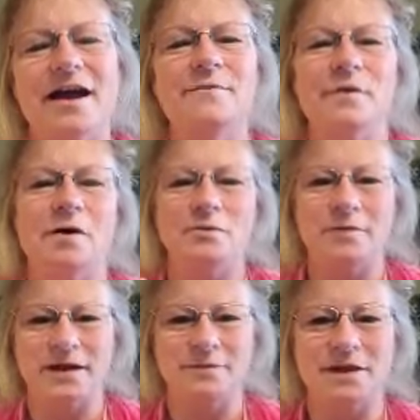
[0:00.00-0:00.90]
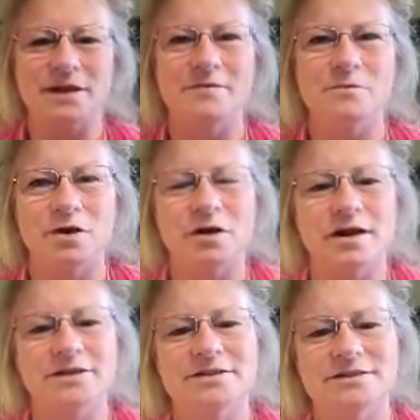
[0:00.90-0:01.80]
i've already become more
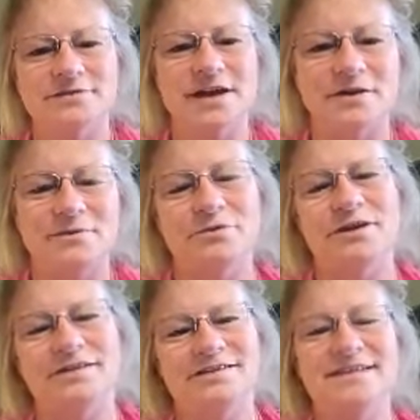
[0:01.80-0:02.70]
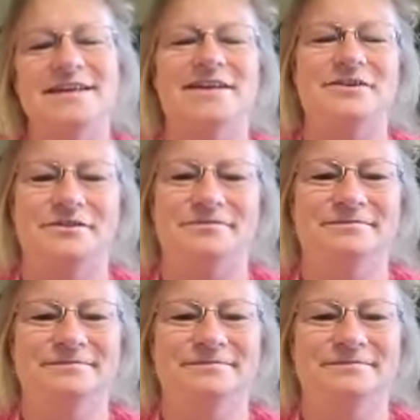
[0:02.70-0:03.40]
conscious of how i'm breathing sitting here